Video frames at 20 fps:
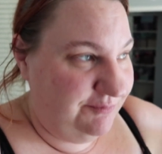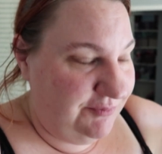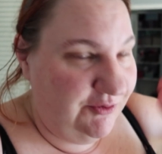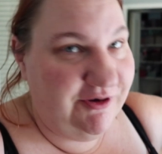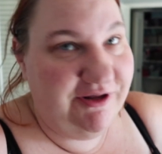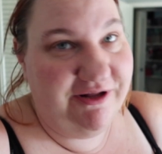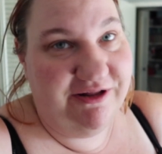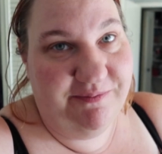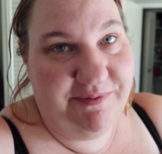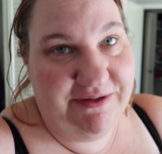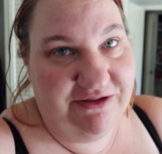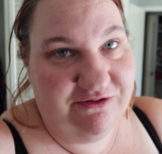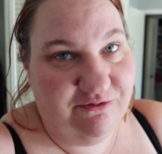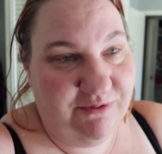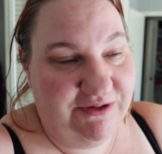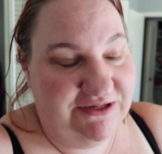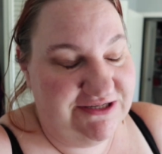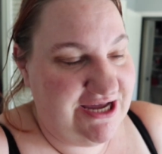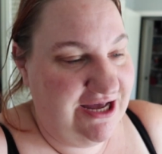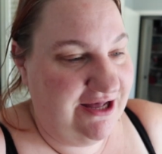Beauty and the Beast
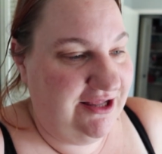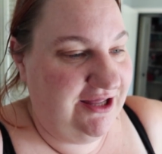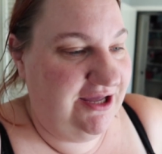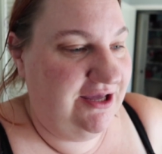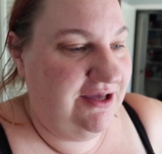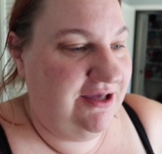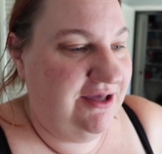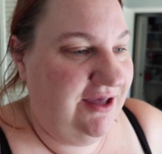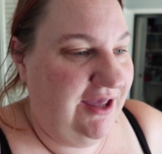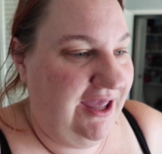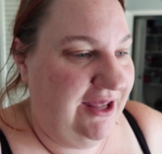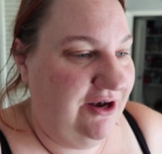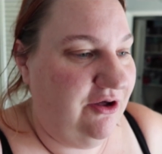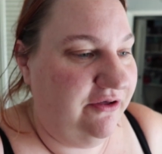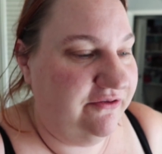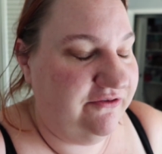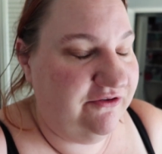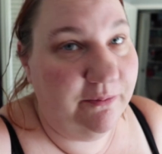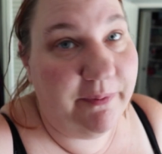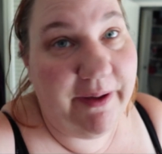retelling, and
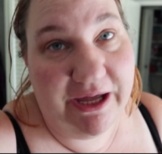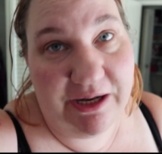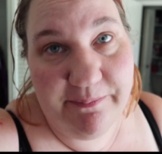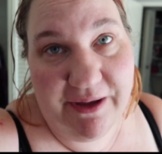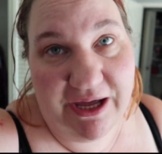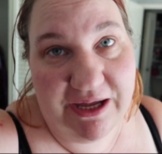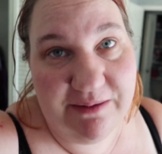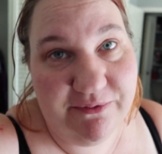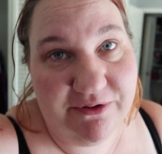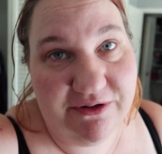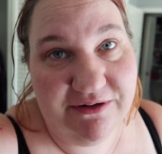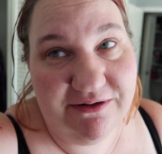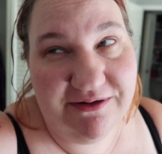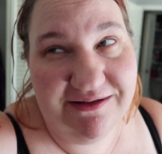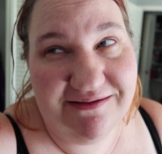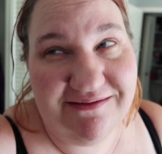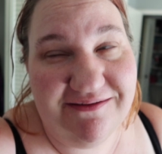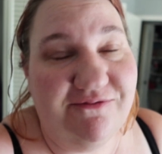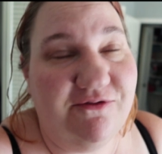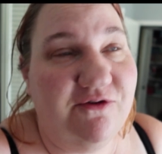also Pied Piper.
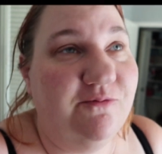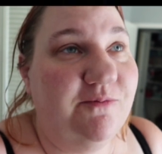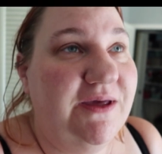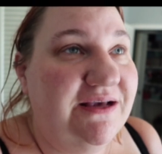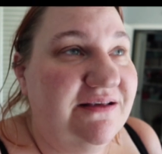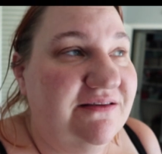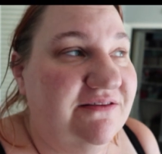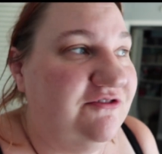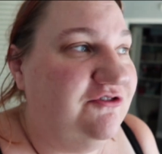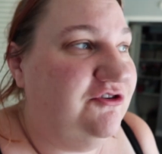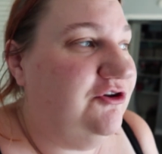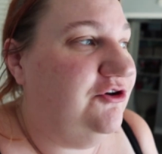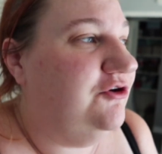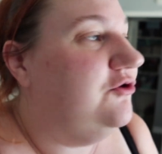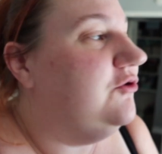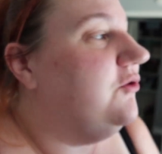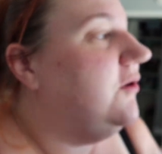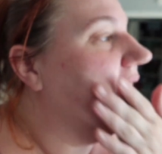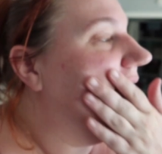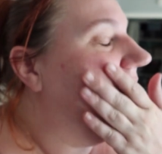It's if you mix the
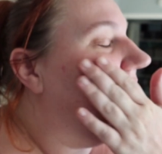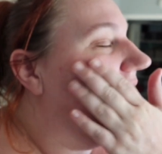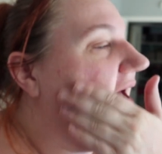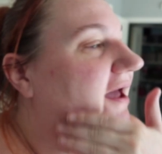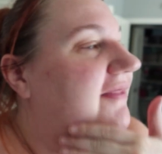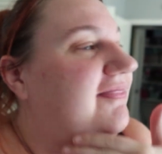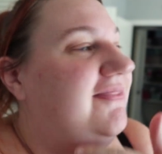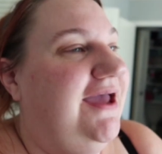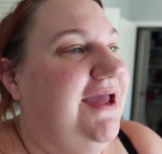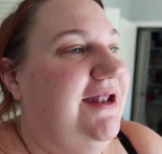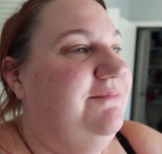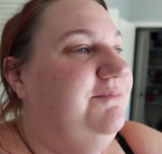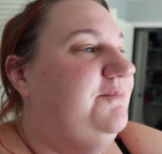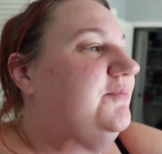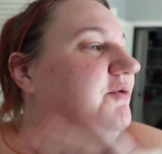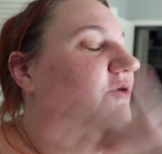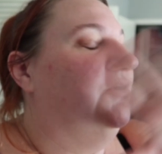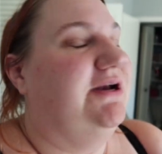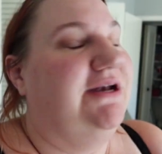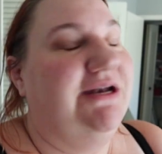two and then
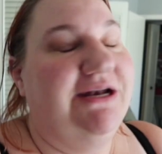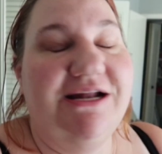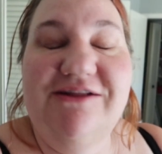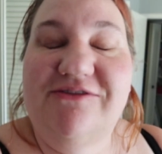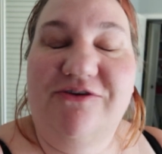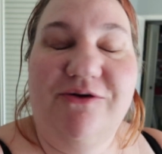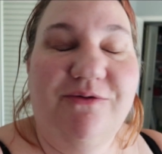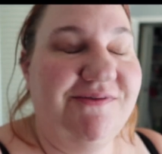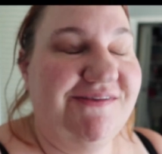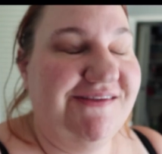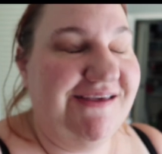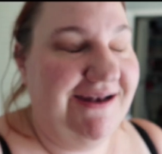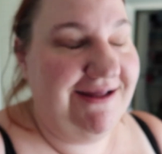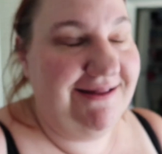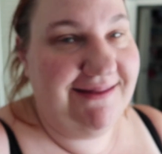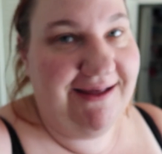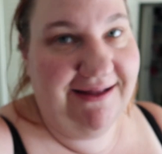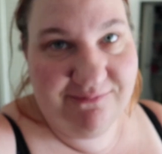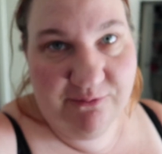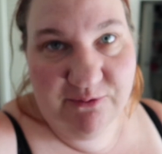put it in its own
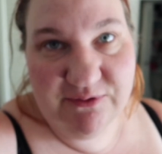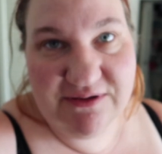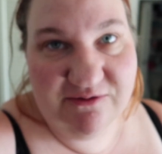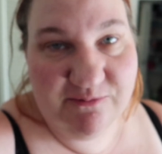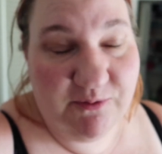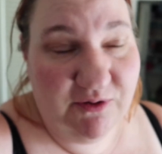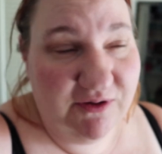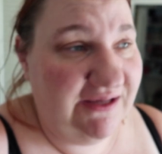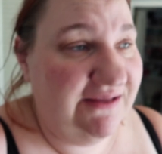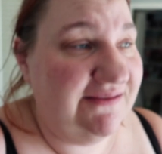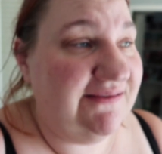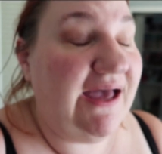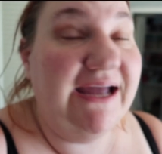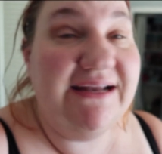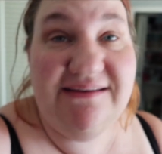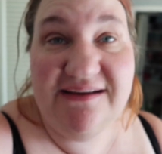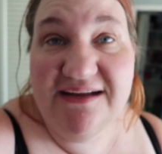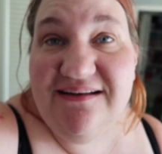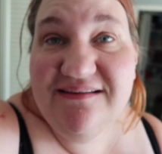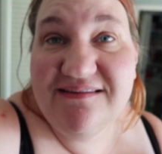setting, that's what this book is.
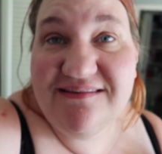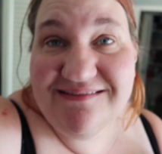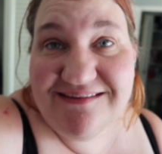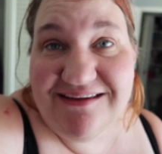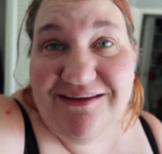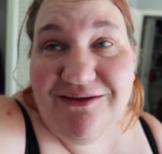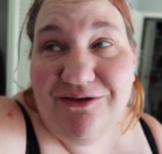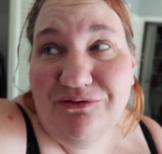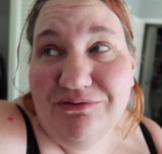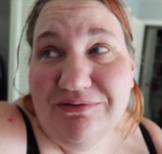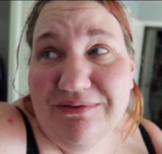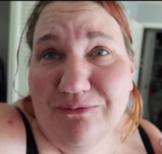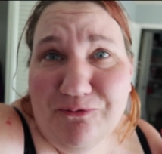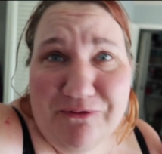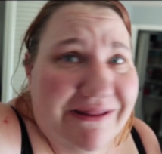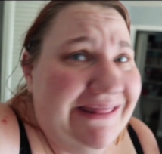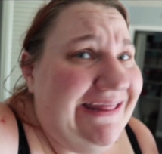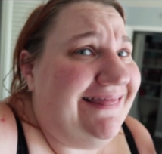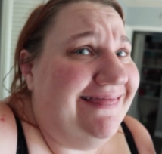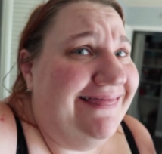I did still
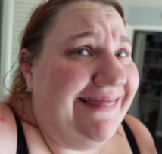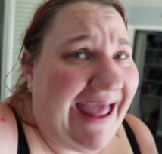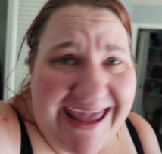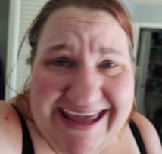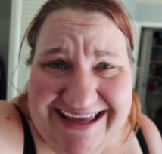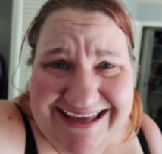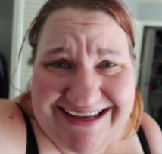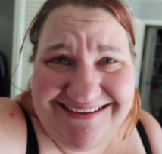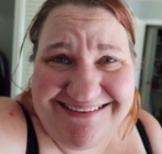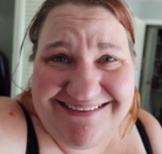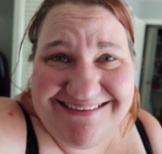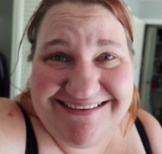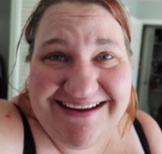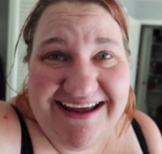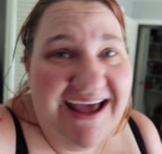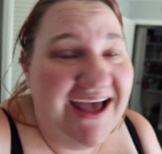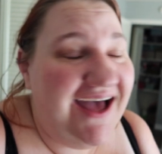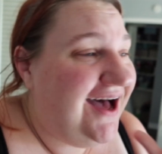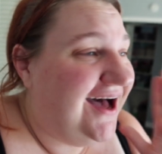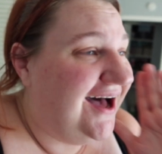really like it.
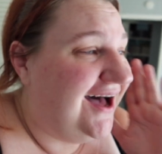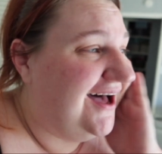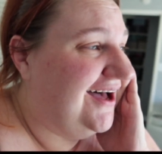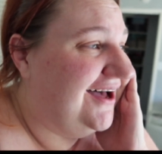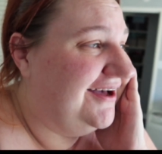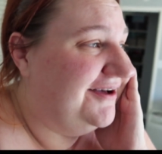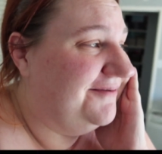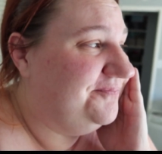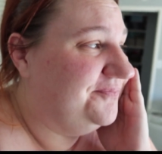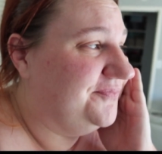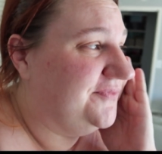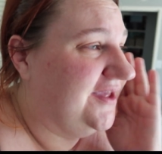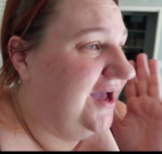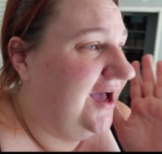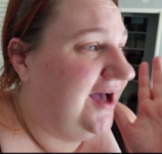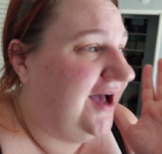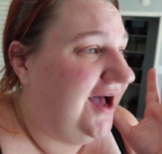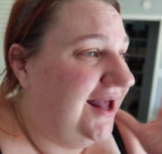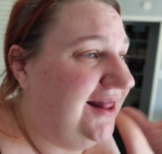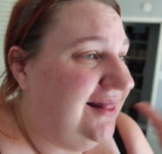Um,
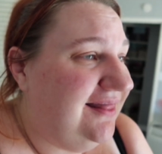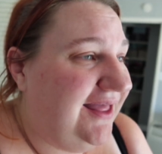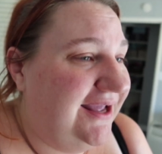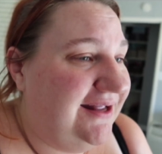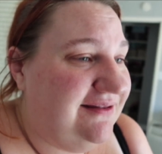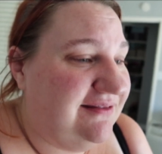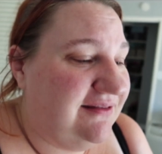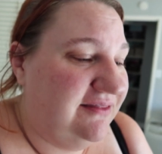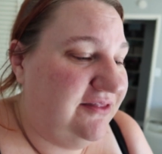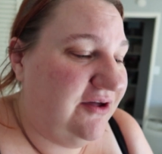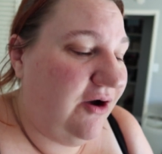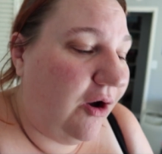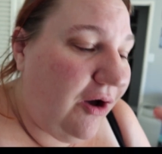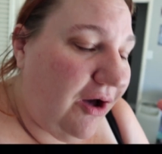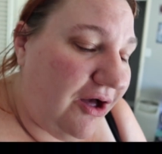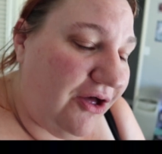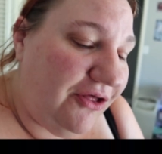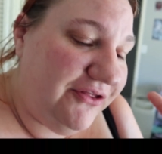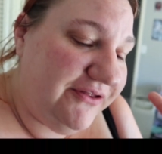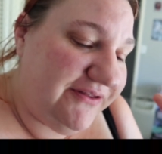I liked the,
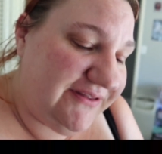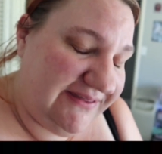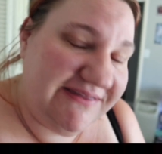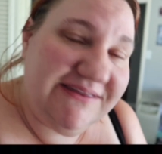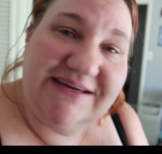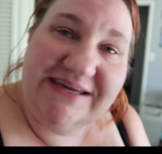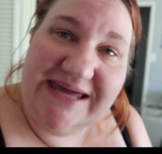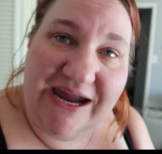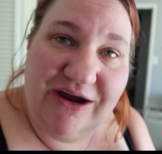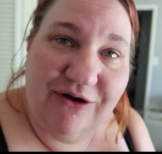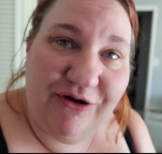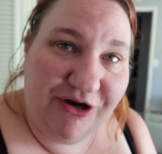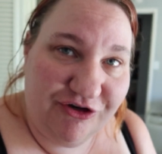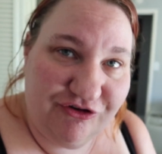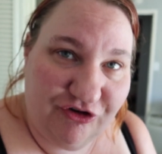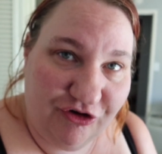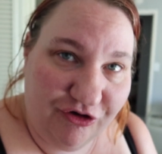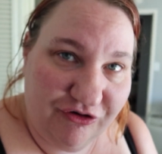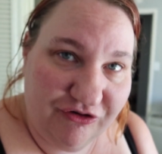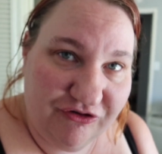all of the
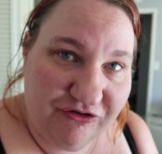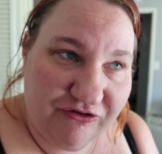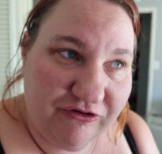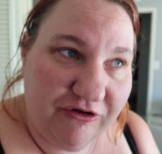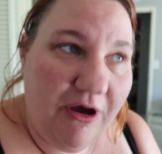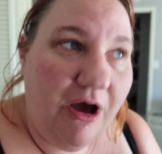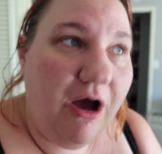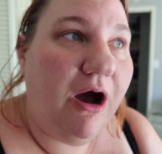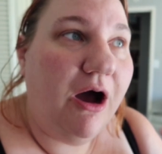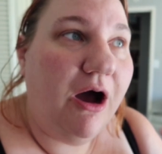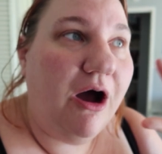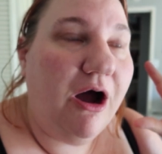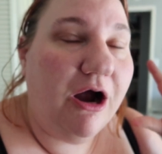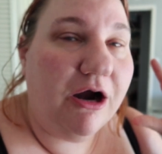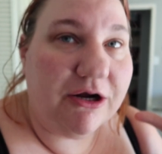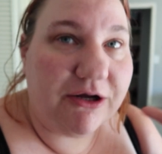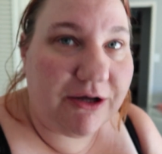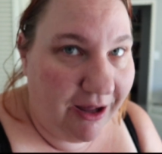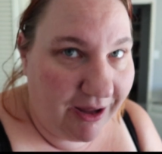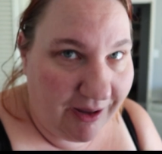characters
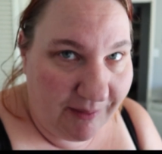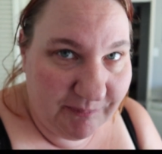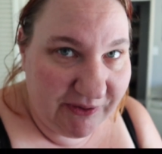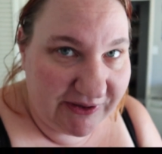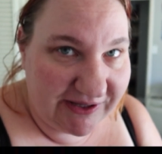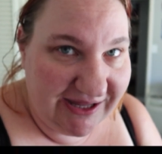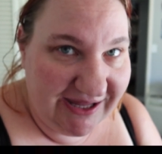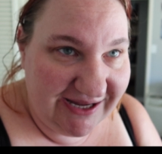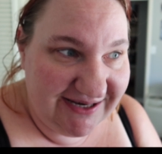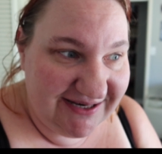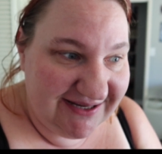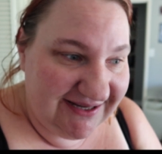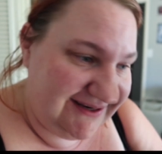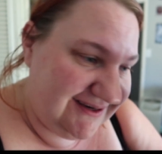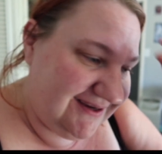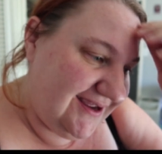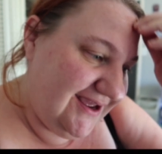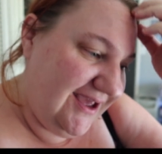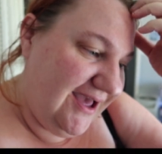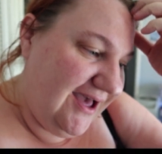are complicated.